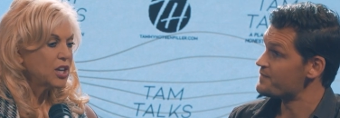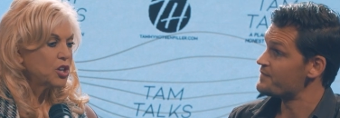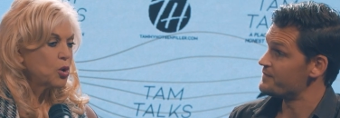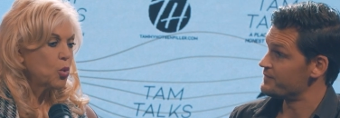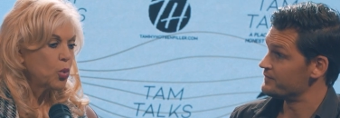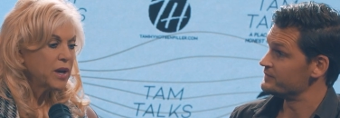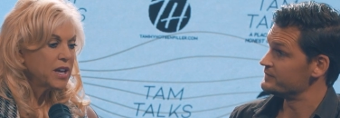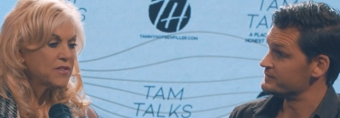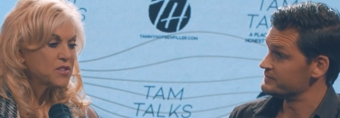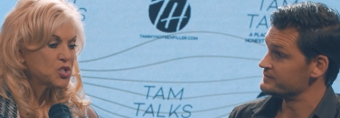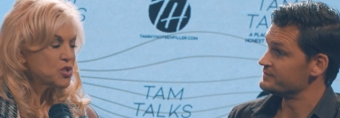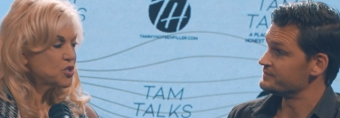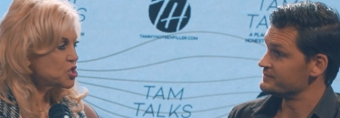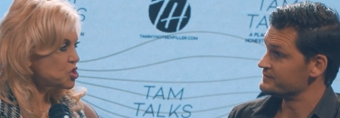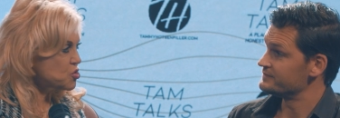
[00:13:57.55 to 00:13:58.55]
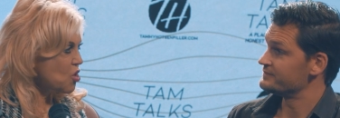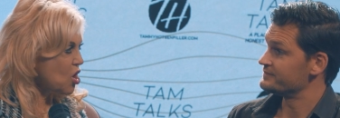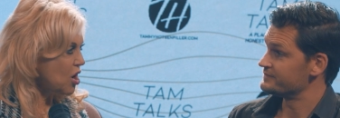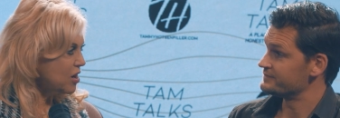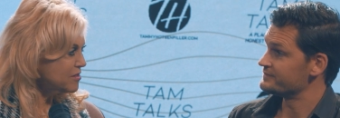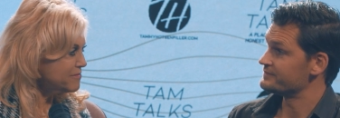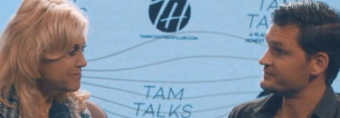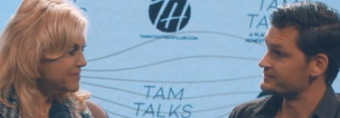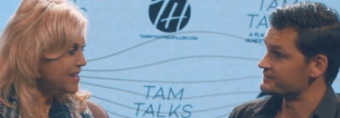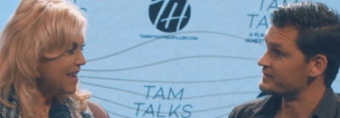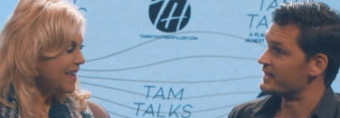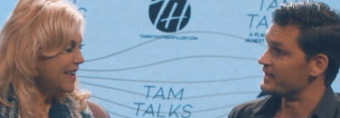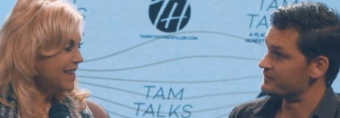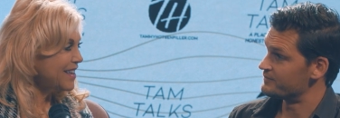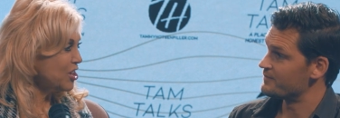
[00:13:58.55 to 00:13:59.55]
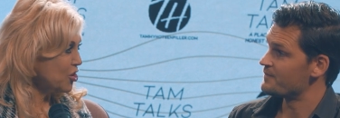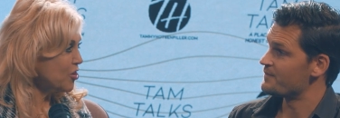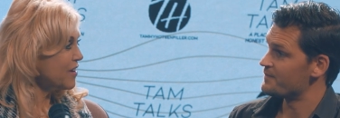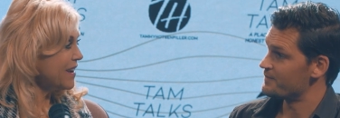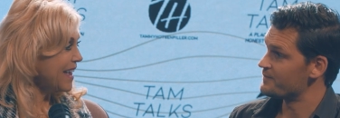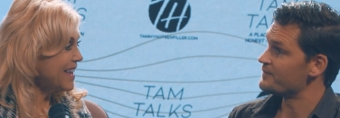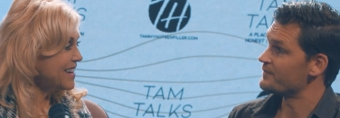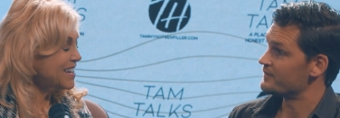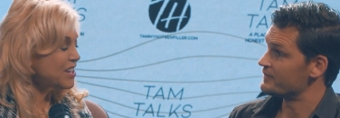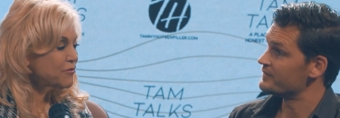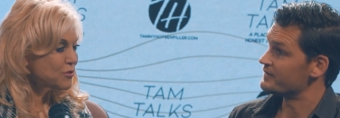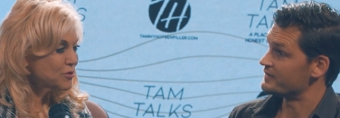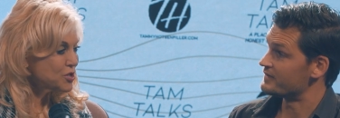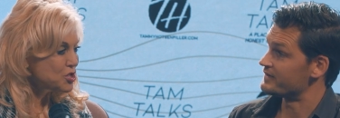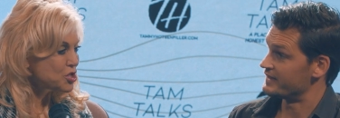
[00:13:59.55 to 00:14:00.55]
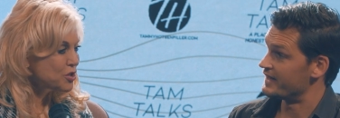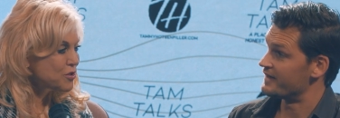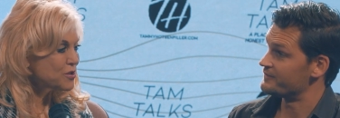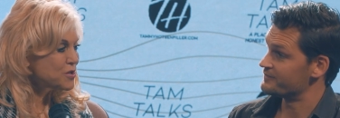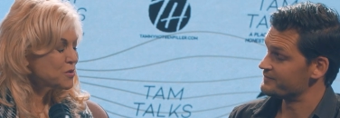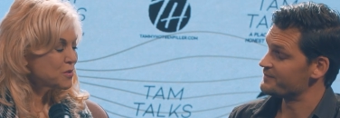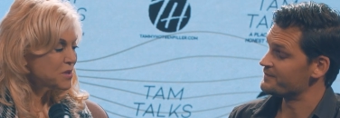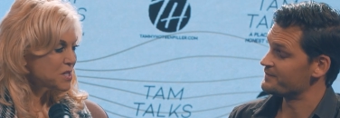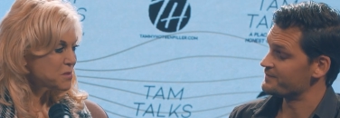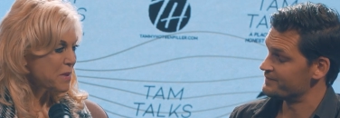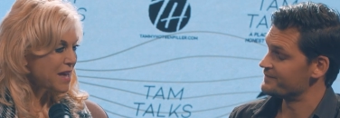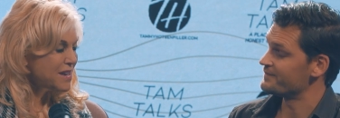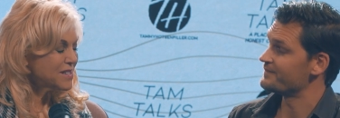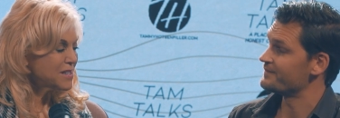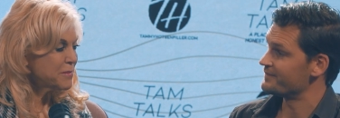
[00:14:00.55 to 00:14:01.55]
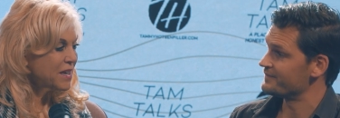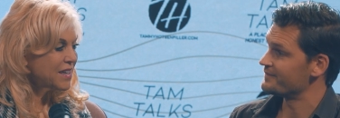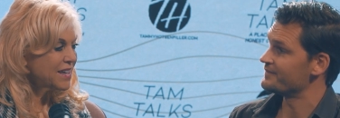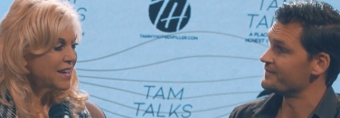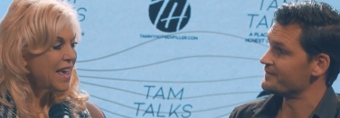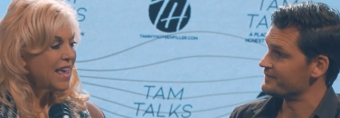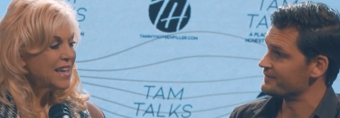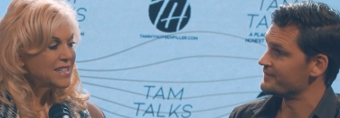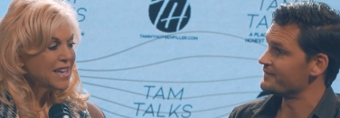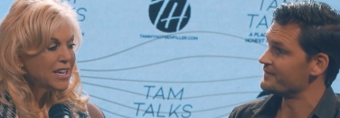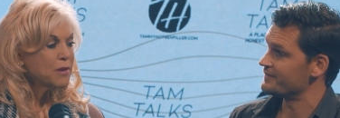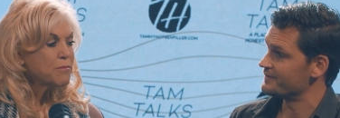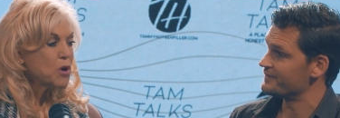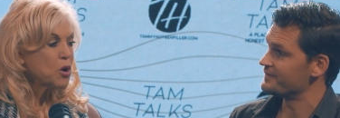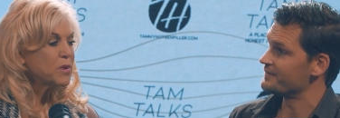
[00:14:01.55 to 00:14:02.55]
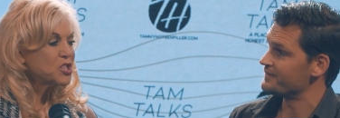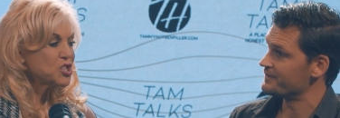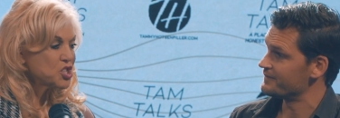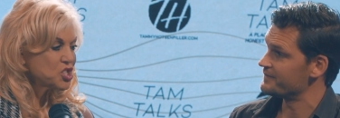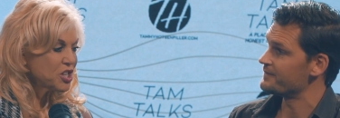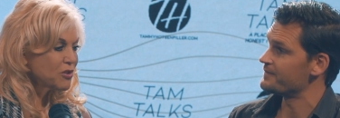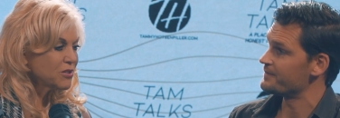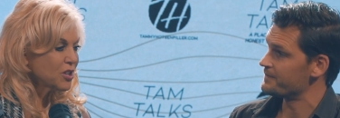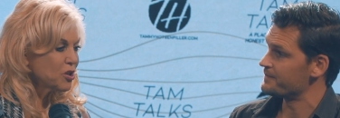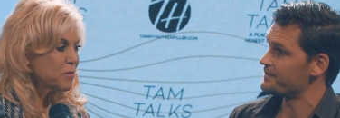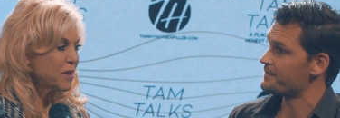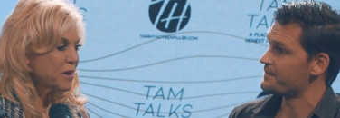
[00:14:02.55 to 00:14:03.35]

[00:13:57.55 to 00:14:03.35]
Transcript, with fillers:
Speaker 1: you know we have stood strong here at influence church through this pandemic and take a moment just share a little